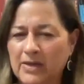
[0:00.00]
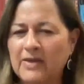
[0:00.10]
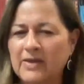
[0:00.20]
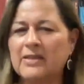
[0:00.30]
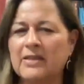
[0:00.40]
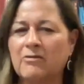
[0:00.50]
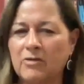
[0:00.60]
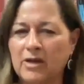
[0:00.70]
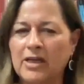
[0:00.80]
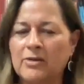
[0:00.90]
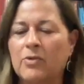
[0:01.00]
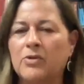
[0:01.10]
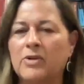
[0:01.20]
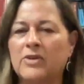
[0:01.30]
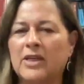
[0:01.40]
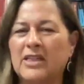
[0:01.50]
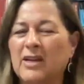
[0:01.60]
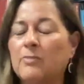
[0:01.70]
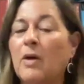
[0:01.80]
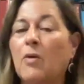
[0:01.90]
But I think there's that really important thing
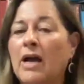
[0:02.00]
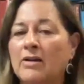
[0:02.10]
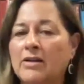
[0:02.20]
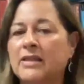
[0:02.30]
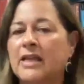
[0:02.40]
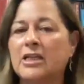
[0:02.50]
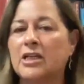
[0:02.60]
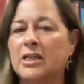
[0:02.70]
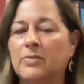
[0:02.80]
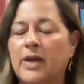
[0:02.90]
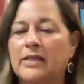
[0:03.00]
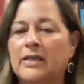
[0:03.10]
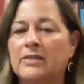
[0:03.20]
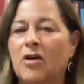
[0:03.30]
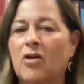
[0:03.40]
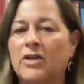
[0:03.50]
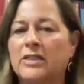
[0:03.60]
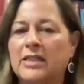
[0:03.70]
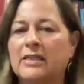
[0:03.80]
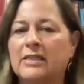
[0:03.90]
to think about. Well, how does it actually impact us
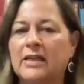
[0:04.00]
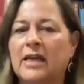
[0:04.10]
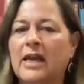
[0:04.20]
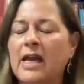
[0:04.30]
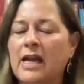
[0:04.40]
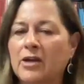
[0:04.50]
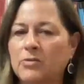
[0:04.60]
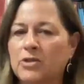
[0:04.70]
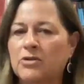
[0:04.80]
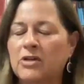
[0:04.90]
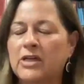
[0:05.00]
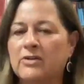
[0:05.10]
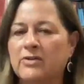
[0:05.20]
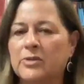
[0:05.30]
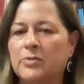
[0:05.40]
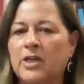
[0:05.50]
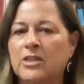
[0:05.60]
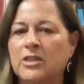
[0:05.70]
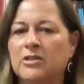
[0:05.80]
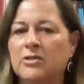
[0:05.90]
on a day-to-day? How do we truly give
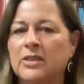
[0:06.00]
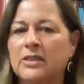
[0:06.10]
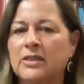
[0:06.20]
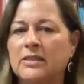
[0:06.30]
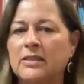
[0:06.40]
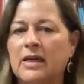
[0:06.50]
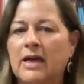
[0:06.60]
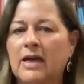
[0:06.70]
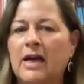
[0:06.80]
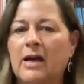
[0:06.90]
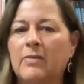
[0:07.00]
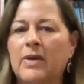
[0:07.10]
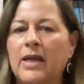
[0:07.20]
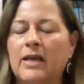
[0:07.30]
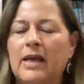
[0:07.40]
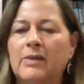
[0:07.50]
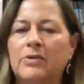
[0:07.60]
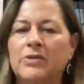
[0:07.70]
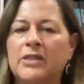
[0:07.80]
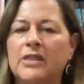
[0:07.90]
expression to it? And
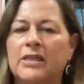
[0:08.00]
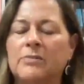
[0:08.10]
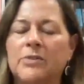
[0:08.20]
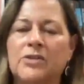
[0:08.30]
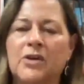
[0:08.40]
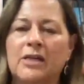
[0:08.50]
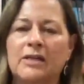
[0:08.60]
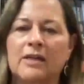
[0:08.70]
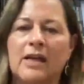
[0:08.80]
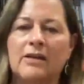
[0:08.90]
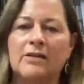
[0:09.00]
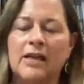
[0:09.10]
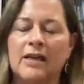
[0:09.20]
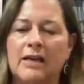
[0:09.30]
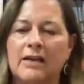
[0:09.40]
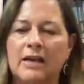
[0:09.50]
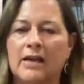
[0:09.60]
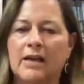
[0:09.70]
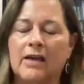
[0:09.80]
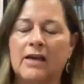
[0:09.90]
able to demonstrate it in our daily
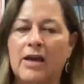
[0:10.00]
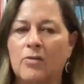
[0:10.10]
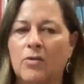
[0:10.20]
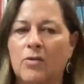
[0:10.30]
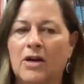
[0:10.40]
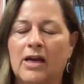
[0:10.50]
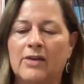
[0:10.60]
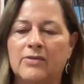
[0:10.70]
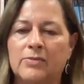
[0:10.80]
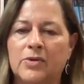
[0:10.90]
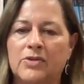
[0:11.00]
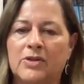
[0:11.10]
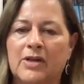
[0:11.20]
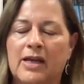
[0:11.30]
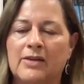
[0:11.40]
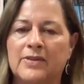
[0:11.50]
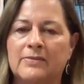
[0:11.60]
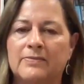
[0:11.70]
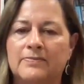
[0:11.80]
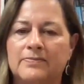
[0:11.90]
at work lives and personal
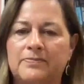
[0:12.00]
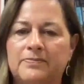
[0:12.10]
lives.